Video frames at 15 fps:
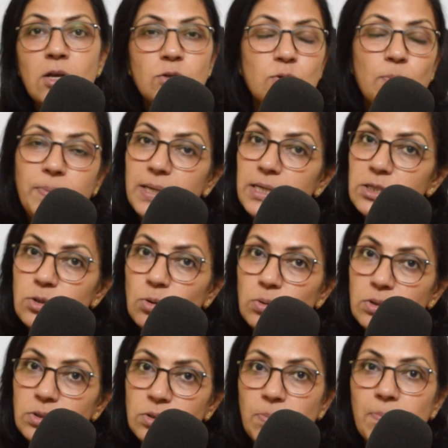So please
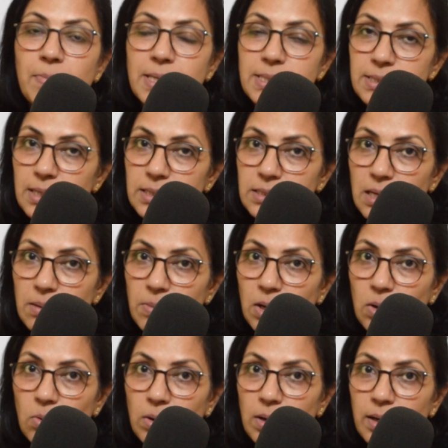don't miss the
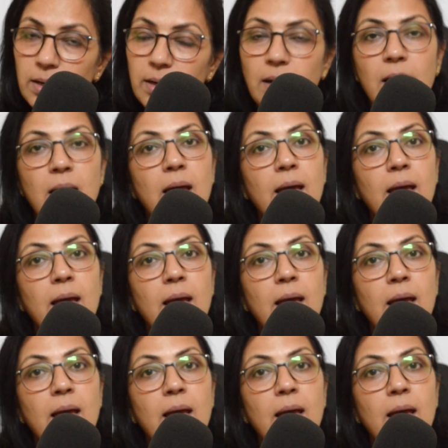semicolon.